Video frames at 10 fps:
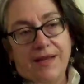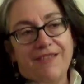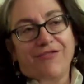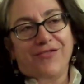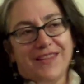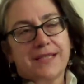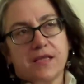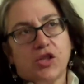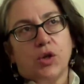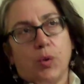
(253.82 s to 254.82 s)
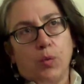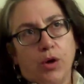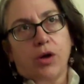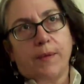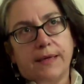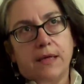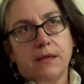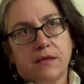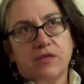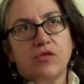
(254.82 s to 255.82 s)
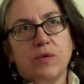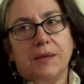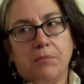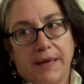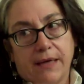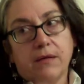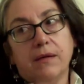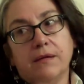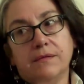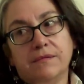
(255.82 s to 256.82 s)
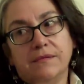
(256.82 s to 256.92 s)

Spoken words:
If this is going to work, we need to do it better,